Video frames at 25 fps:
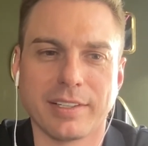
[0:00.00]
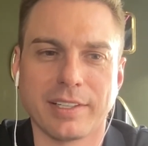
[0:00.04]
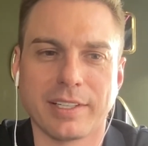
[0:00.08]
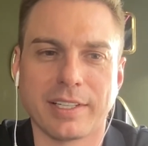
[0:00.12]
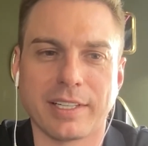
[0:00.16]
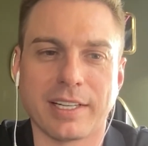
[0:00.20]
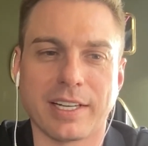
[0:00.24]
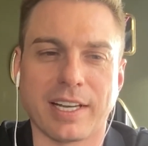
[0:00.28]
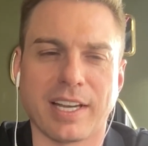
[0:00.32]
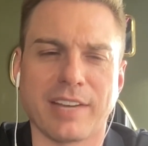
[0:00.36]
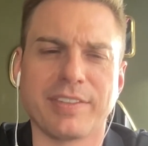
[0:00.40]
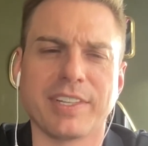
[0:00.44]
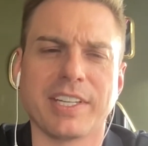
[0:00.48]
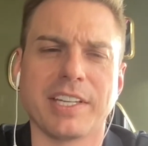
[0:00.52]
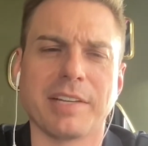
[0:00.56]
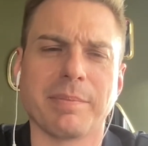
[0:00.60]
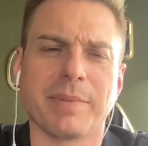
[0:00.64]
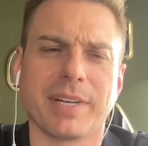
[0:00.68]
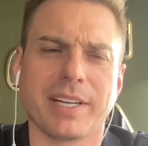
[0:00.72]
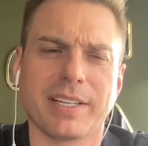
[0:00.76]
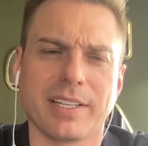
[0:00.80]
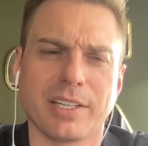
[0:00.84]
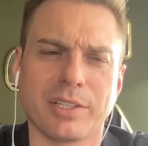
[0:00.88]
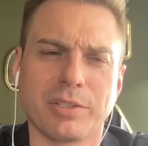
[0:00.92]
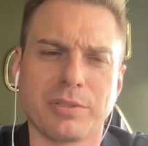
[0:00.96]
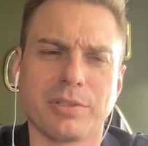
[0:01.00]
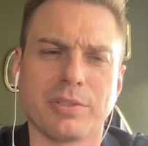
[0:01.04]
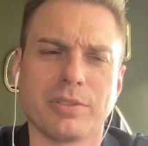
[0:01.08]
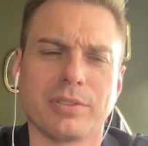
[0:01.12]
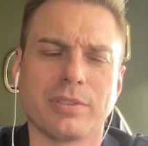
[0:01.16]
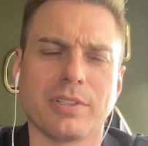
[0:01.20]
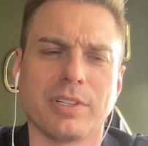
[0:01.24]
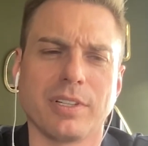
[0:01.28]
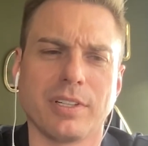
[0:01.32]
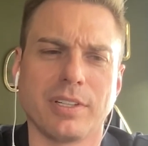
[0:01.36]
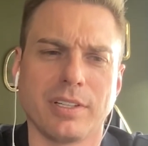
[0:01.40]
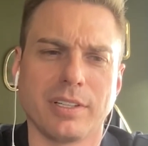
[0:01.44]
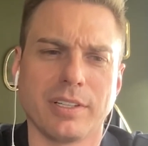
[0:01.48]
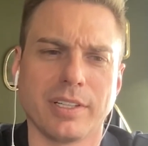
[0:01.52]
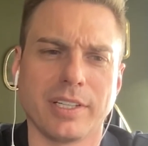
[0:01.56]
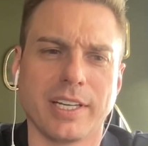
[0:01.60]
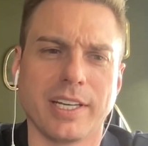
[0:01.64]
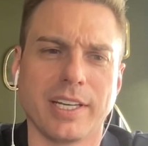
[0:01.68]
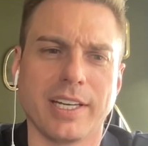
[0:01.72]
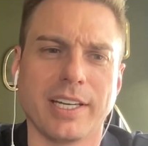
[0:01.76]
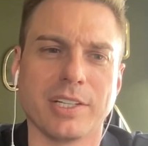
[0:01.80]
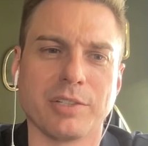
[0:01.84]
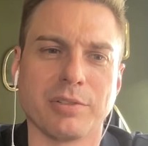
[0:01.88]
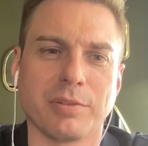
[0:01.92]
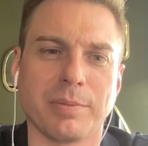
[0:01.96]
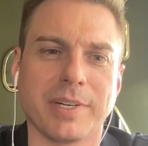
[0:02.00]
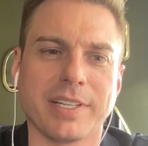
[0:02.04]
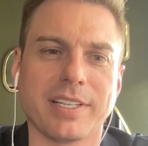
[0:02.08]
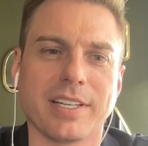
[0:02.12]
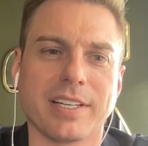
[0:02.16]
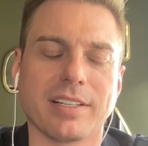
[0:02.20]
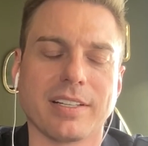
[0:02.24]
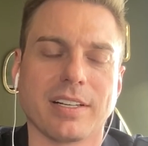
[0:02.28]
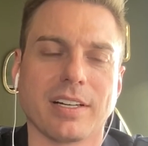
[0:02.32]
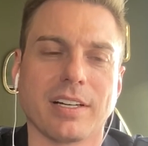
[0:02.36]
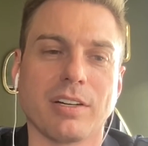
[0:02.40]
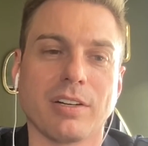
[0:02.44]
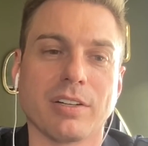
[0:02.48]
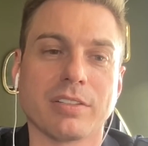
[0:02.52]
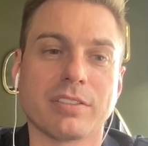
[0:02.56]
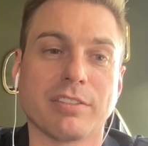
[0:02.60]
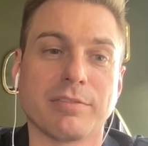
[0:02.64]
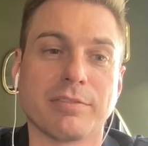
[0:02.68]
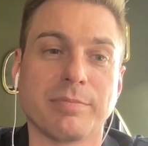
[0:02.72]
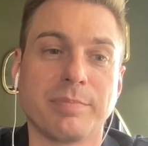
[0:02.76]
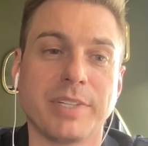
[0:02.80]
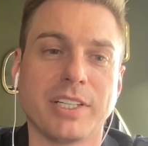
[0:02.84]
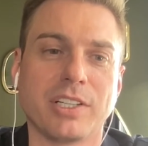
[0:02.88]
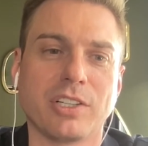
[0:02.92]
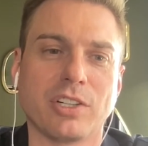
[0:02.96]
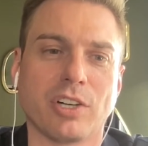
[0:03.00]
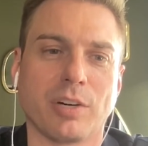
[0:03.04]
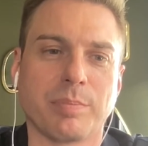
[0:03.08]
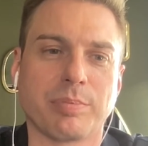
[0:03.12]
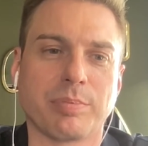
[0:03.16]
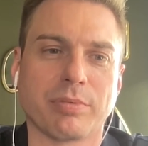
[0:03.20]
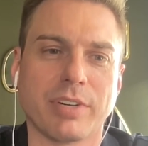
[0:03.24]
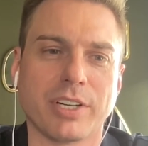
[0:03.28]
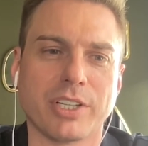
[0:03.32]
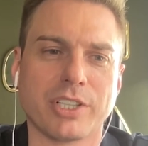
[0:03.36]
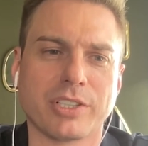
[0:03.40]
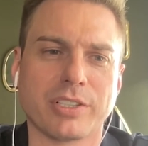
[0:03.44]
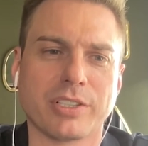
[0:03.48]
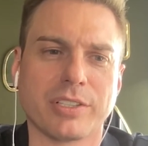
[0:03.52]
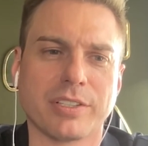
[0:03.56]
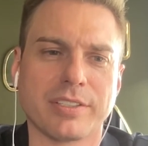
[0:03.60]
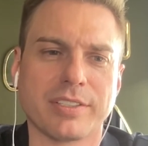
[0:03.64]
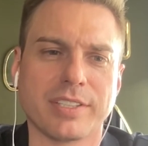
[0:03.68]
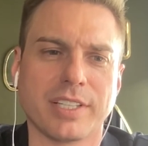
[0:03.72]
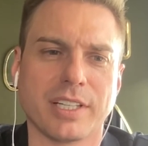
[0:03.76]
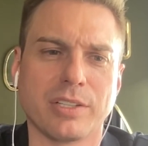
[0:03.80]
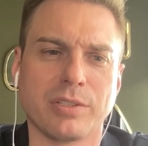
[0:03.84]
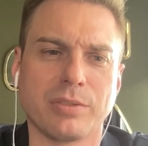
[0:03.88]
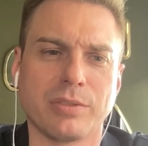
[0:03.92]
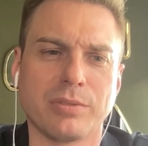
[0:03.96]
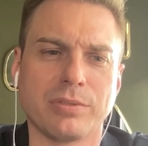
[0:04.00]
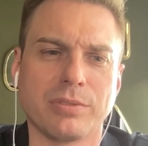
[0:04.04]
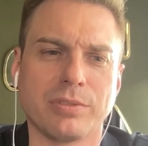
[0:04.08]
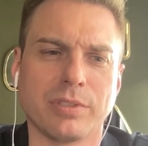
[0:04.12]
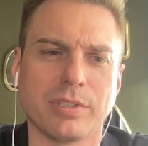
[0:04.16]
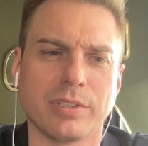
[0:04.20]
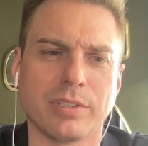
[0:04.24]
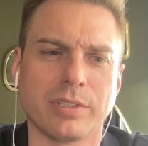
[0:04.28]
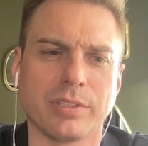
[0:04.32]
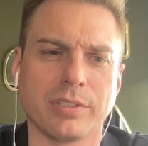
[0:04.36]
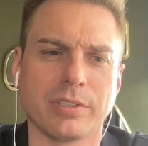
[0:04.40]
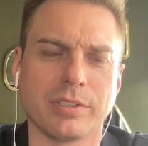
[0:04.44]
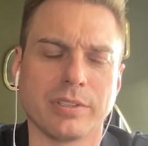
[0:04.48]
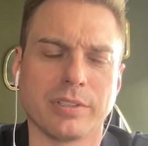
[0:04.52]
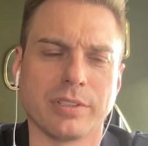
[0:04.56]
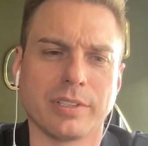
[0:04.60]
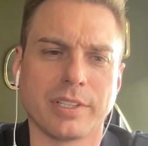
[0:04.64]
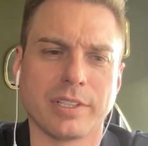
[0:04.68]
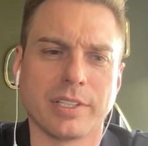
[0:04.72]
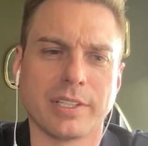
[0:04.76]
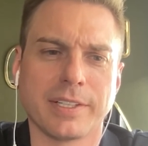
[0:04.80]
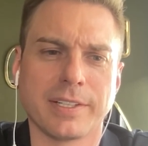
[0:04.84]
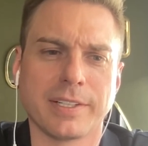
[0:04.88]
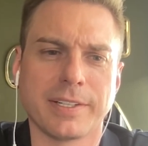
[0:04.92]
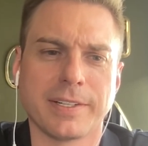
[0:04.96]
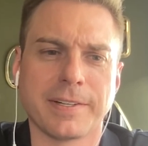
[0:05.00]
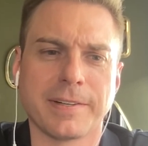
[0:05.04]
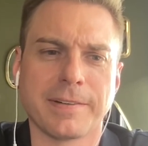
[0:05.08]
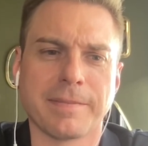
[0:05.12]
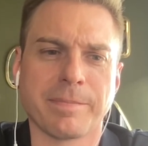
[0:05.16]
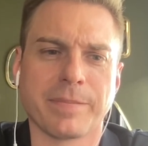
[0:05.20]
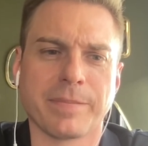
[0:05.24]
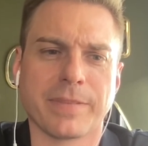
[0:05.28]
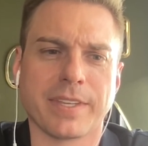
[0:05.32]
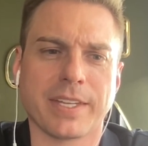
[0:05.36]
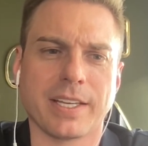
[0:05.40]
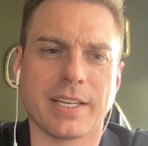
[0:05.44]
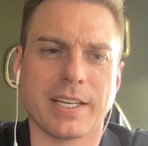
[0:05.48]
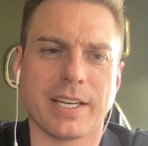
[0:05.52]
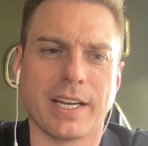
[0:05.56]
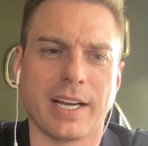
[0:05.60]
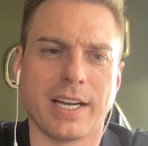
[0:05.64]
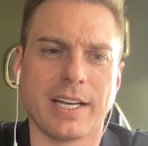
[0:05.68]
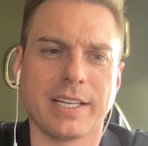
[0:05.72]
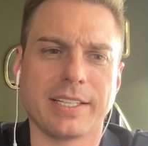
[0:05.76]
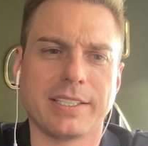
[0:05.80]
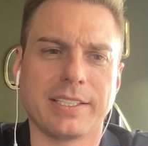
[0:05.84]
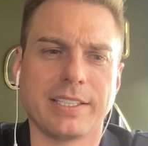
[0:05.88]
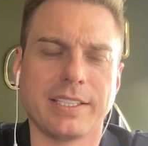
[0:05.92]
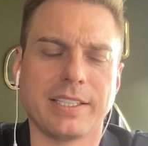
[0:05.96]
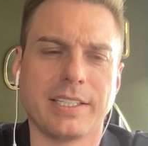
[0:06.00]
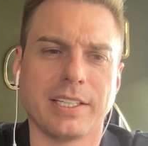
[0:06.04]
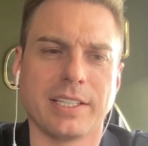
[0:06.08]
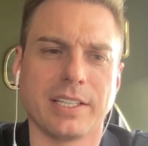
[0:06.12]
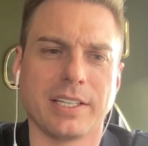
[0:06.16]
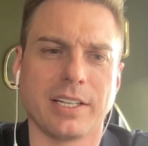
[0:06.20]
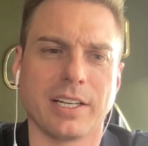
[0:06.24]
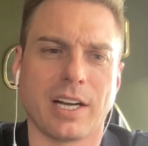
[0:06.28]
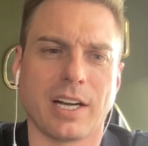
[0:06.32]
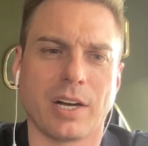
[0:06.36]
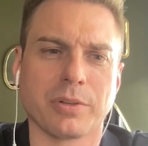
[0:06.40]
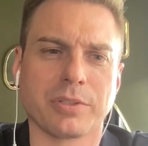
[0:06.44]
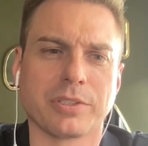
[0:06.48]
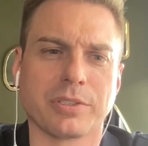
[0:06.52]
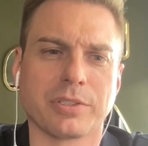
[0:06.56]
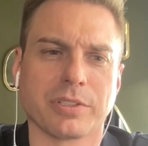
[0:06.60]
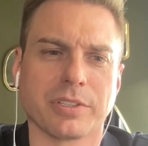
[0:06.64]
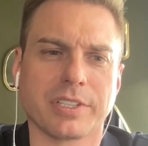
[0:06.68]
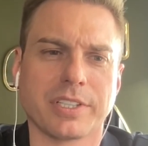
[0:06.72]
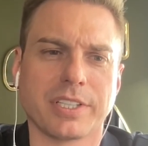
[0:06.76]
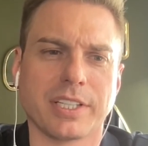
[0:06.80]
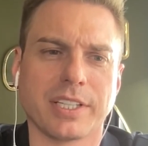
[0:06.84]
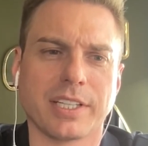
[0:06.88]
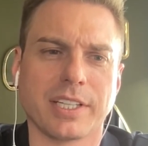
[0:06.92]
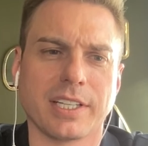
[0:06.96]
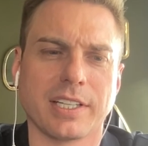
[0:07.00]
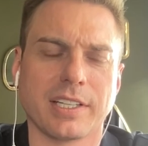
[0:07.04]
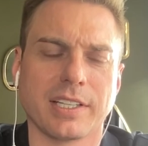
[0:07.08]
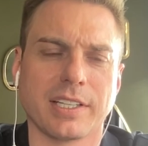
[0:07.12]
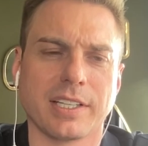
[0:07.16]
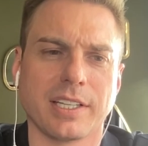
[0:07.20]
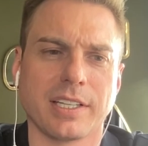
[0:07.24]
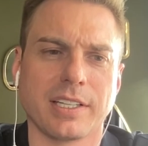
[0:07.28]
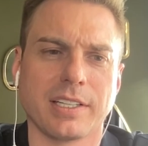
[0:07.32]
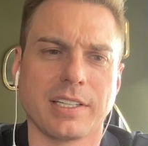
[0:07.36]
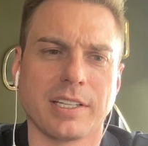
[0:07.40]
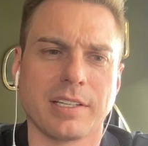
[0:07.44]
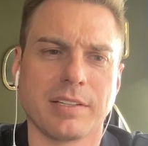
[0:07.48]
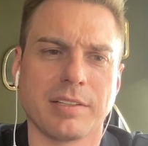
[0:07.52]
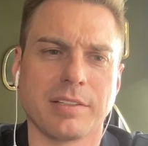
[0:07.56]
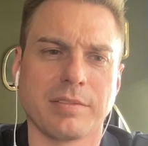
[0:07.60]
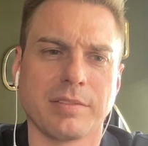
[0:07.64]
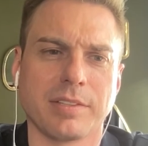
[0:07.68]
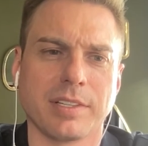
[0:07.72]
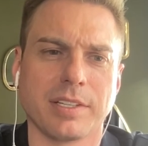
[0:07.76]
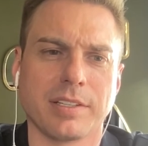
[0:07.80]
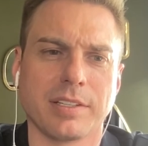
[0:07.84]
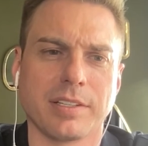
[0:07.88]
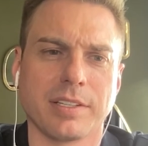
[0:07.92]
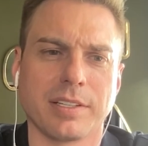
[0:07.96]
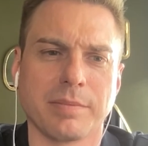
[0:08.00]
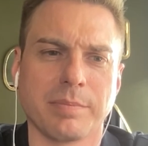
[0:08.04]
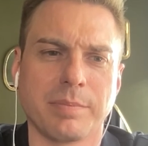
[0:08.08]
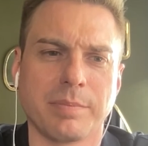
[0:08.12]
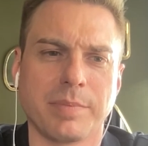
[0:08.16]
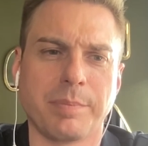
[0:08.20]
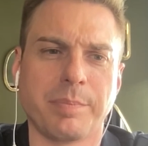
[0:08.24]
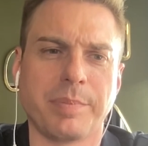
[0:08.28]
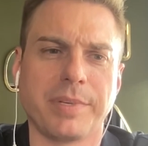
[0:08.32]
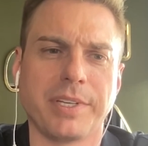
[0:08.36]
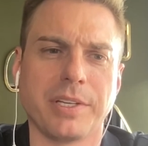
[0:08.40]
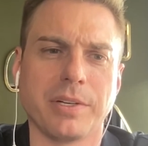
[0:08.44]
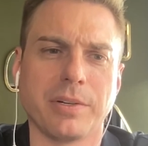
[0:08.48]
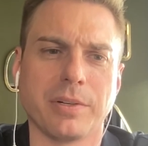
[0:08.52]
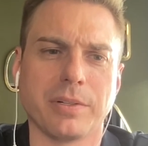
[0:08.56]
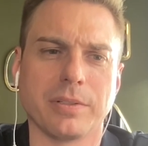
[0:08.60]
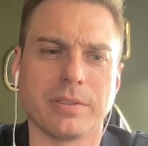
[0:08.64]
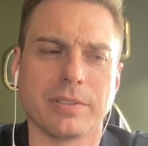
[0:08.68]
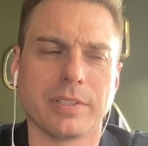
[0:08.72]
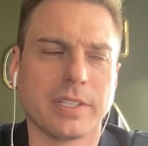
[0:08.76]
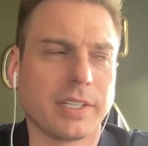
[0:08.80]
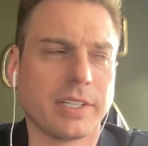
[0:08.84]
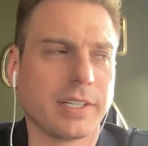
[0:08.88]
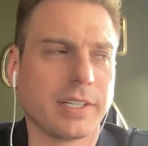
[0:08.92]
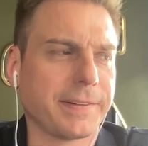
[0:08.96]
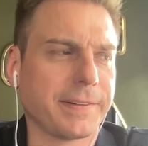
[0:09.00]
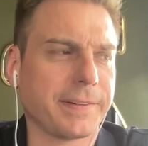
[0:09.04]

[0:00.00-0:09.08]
Having in mind that, you know, in Romania, there are lots of big corporations that do IT outsourcing and BPO.